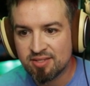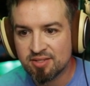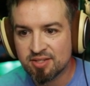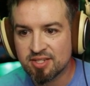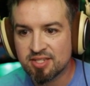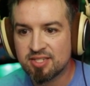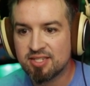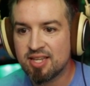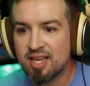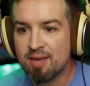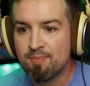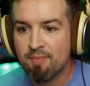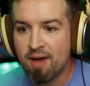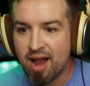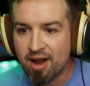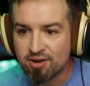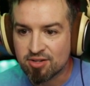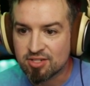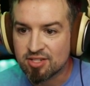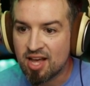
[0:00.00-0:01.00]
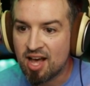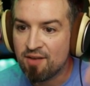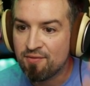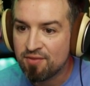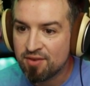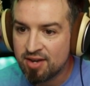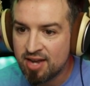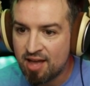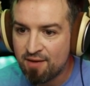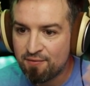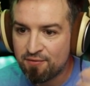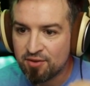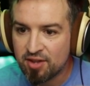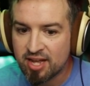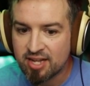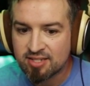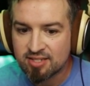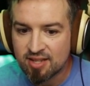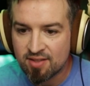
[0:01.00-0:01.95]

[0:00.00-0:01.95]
You can see Microsoft, Netflix,